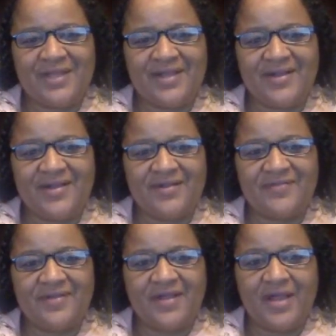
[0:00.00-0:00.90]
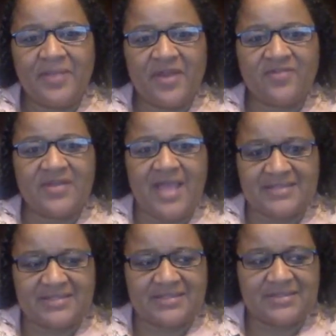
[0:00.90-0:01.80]
of a pair of
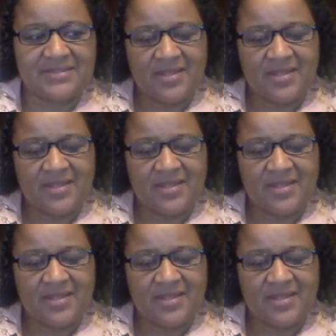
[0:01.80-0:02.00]
glasses.